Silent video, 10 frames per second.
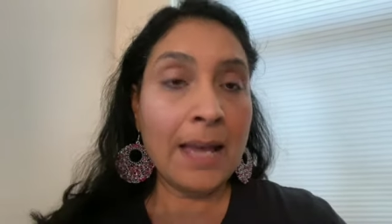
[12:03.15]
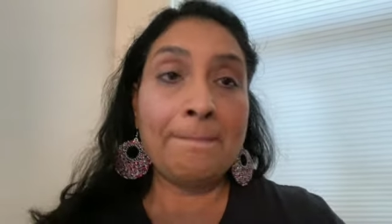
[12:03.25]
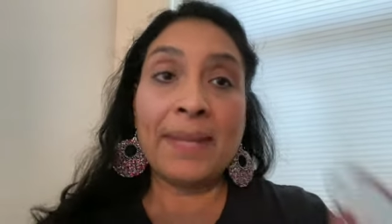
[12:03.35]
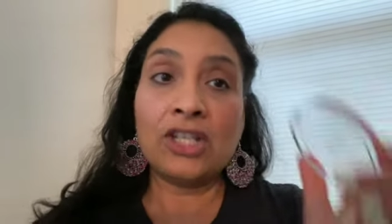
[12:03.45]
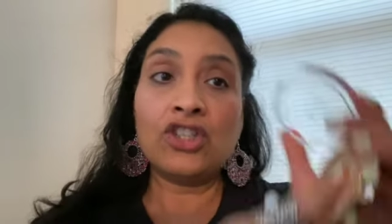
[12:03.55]

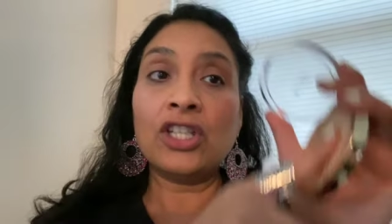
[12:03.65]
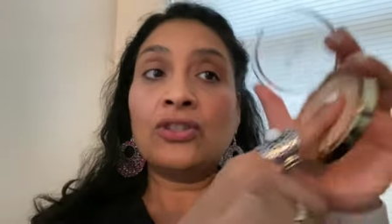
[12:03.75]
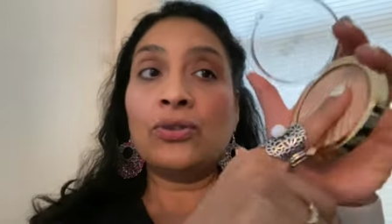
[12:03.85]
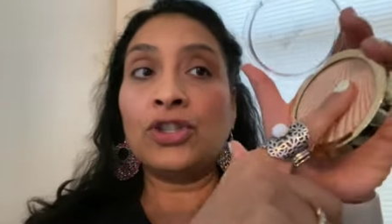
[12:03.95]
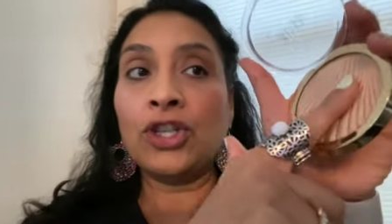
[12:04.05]
But just
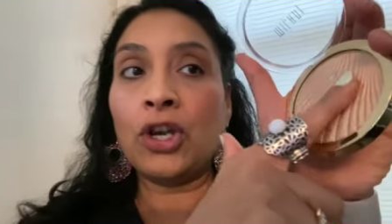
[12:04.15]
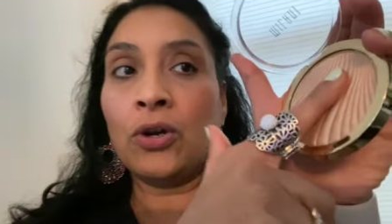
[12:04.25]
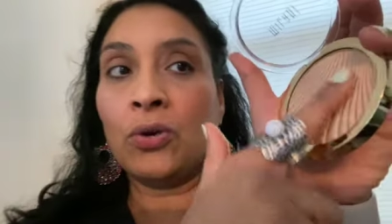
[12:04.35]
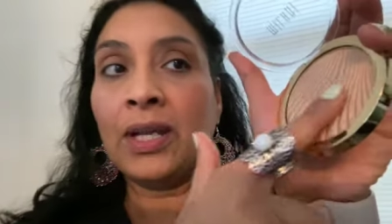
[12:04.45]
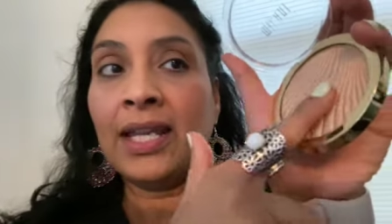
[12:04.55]
to
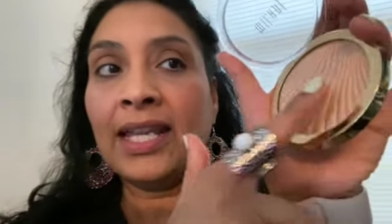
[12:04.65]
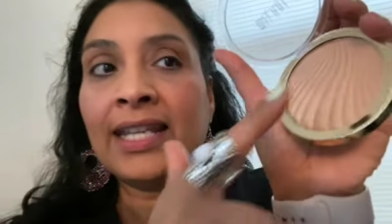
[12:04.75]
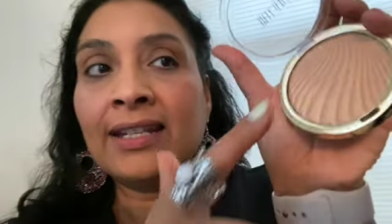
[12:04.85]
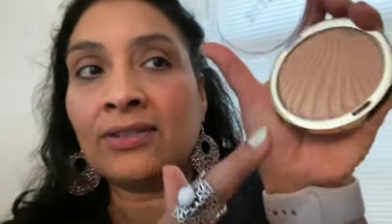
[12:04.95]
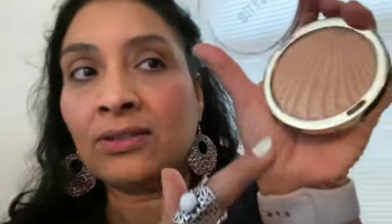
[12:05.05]
show,
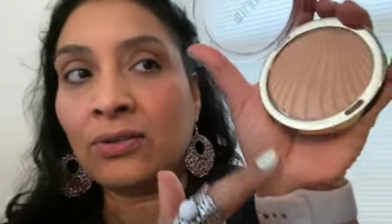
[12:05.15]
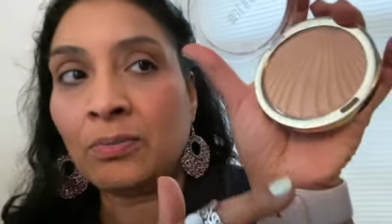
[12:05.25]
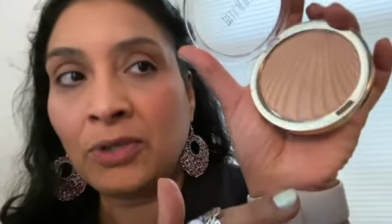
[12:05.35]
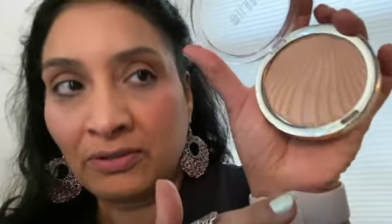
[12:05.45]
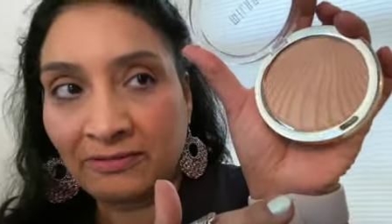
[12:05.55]
it is so
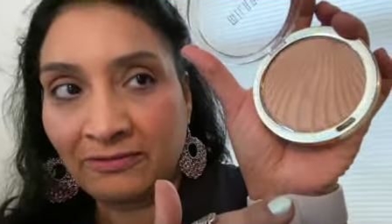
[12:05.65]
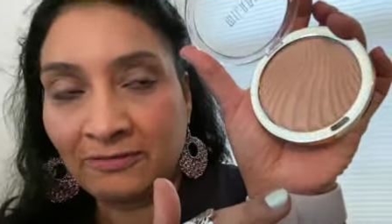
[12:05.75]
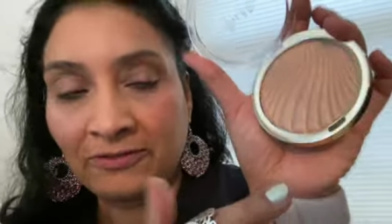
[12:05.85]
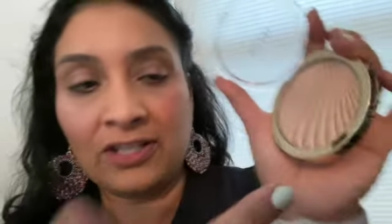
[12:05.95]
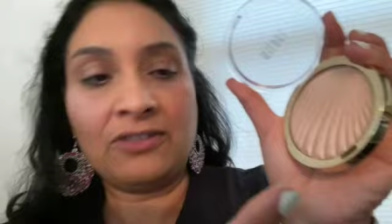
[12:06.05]
beautiful,
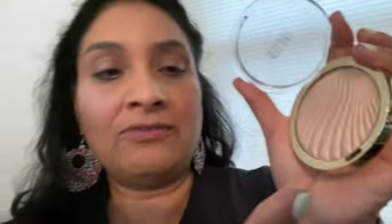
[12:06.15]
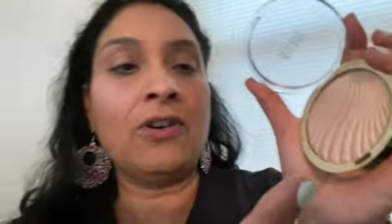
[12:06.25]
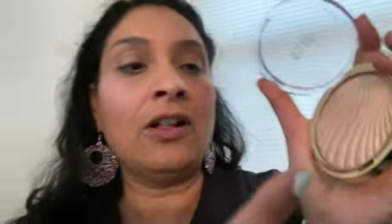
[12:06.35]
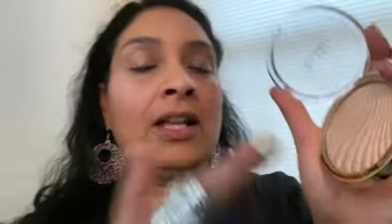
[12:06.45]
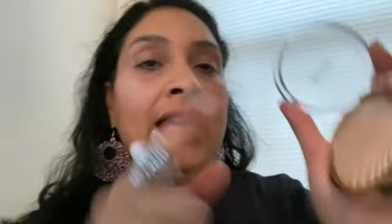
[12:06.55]
first of
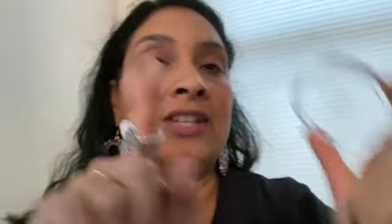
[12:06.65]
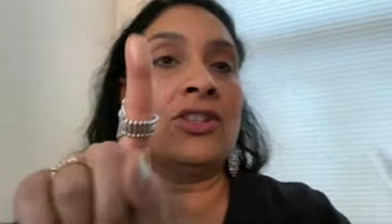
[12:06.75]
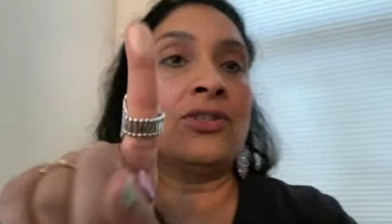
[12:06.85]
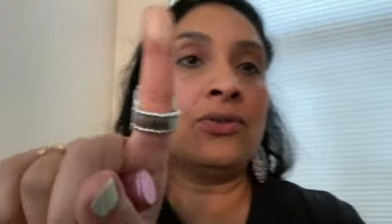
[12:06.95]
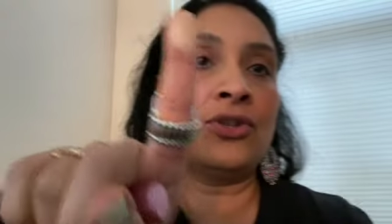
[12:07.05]
all, and
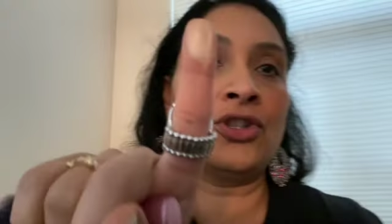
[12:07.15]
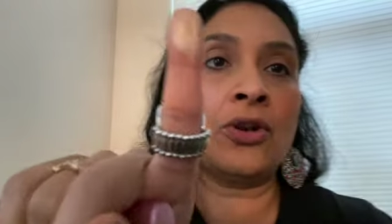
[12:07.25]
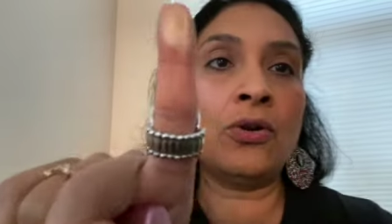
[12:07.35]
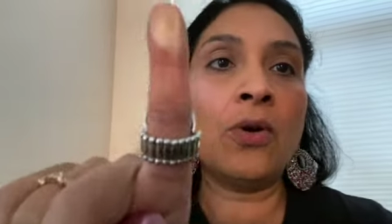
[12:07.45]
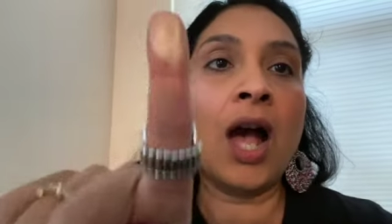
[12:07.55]
just to
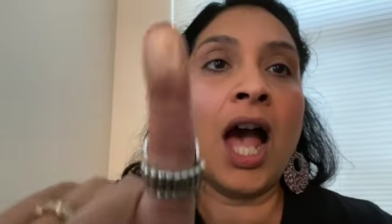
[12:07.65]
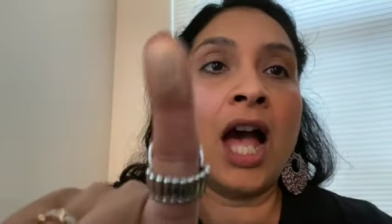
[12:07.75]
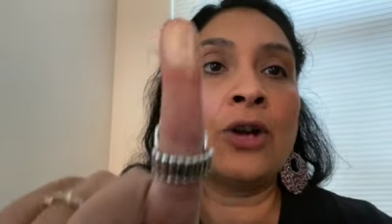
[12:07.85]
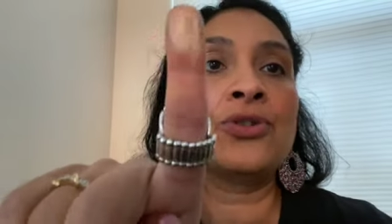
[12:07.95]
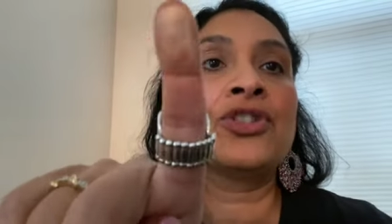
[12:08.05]
show
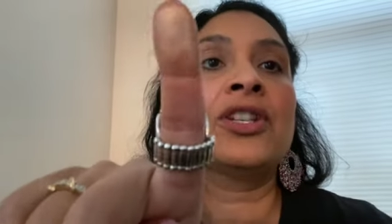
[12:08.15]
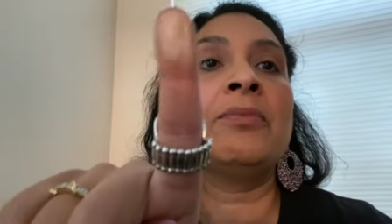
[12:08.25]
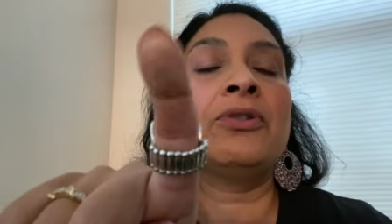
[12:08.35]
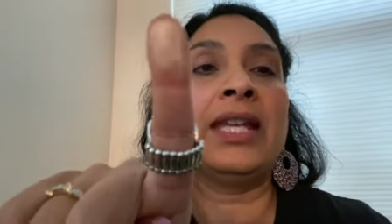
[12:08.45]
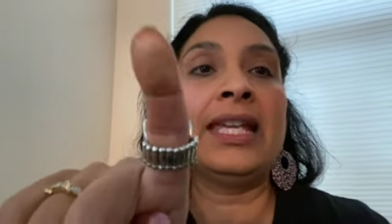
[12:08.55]
how
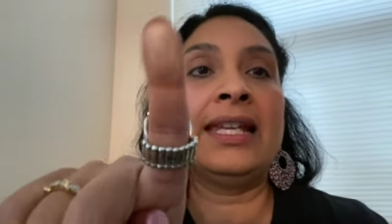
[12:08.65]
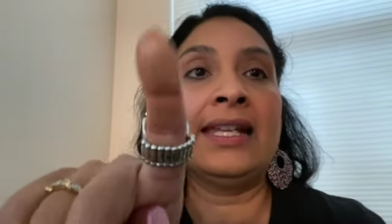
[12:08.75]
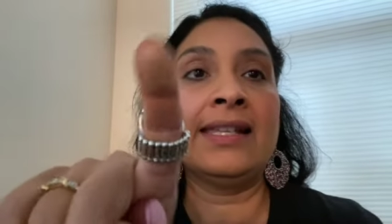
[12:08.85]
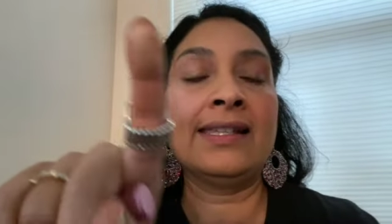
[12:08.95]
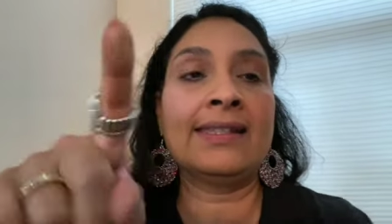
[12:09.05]
shimmery it
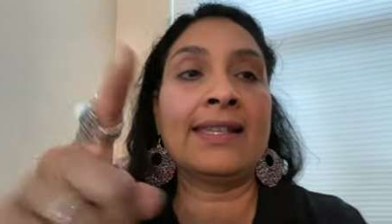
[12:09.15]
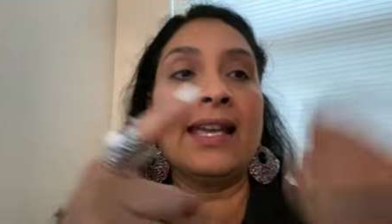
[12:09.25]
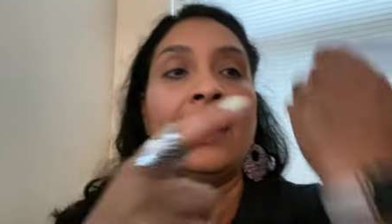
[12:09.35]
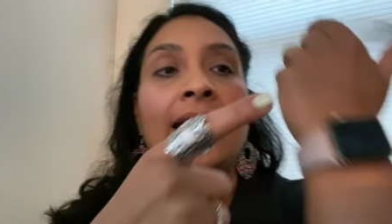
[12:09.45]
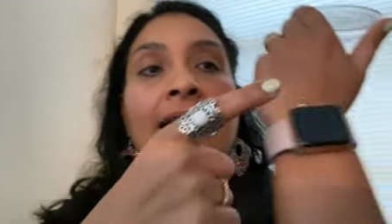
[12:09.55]
is,
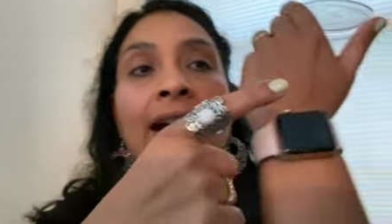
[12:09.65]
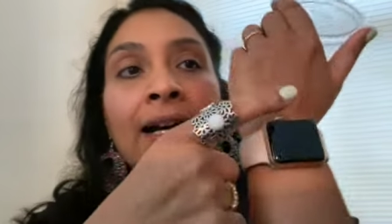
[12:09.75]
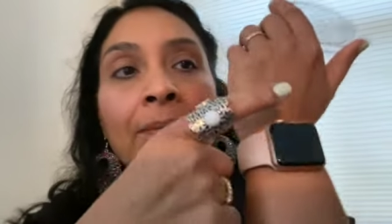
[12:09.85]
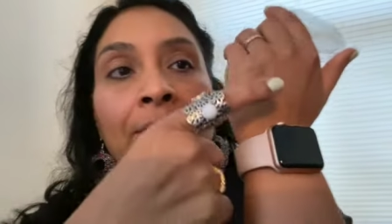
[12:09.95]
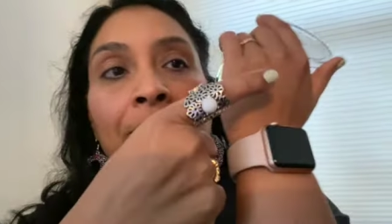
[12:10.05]

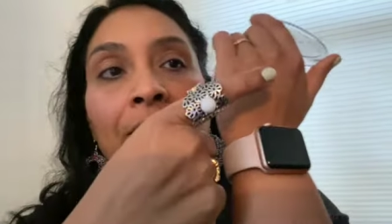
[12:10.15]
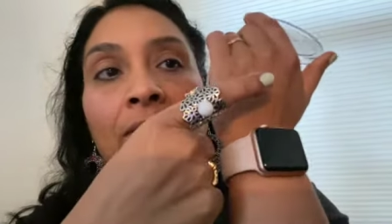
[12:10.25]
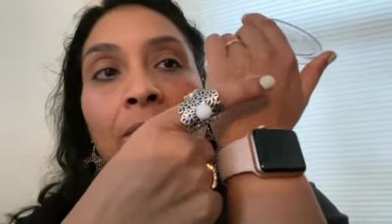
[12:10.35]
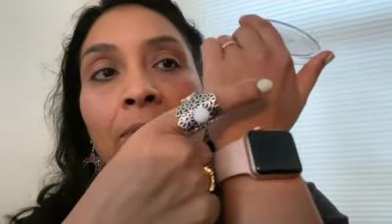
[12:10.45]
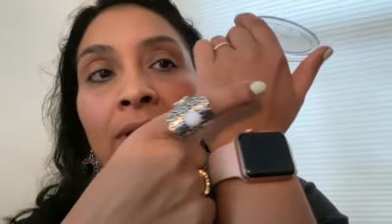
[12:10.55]
I'm
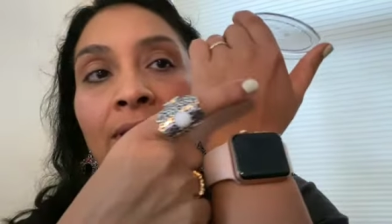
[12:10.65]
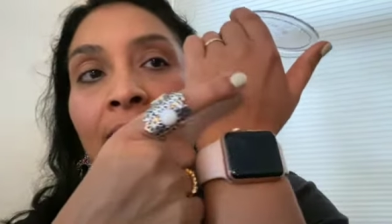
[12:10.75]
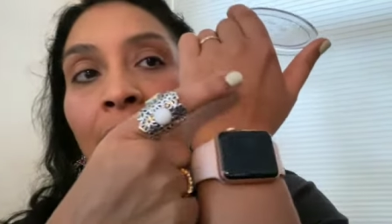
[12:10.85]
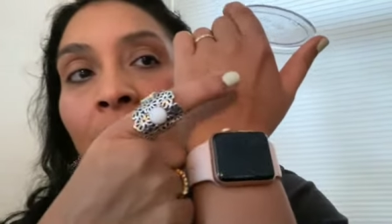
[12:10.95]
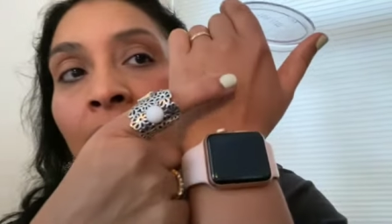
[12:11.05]
gonna put
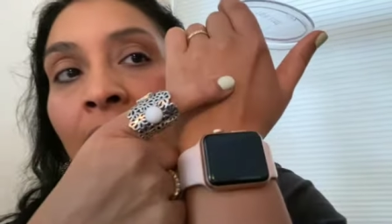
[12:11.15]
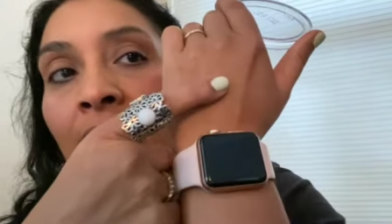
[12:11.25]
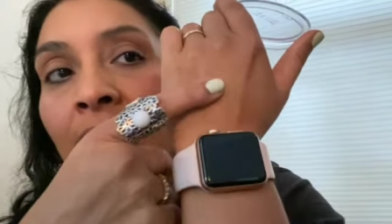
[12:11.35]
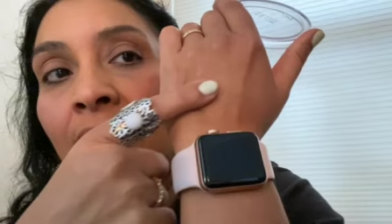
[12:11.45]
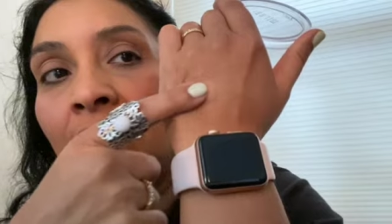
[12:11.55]
some on
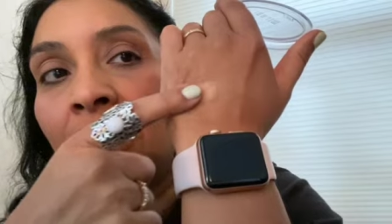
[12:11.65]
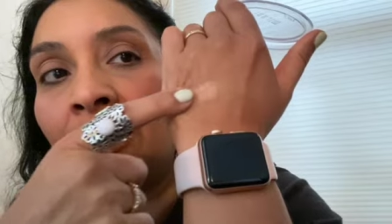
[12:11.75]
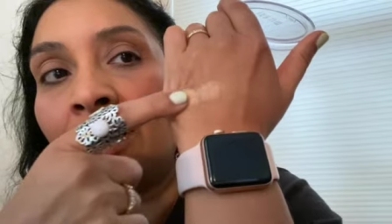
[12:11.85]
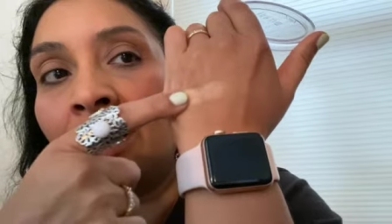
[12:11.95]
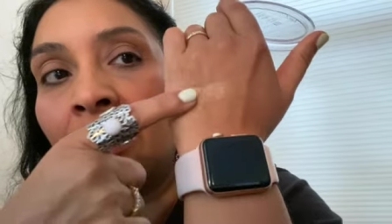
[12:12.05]

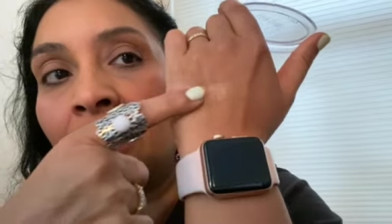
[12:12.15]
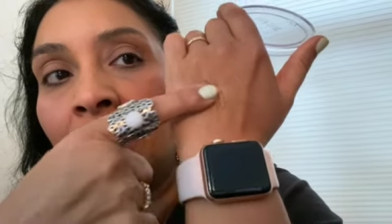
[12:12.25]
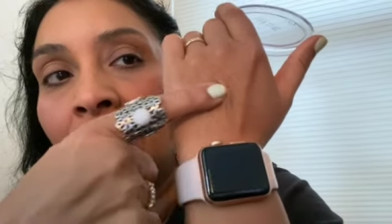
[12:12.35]
here,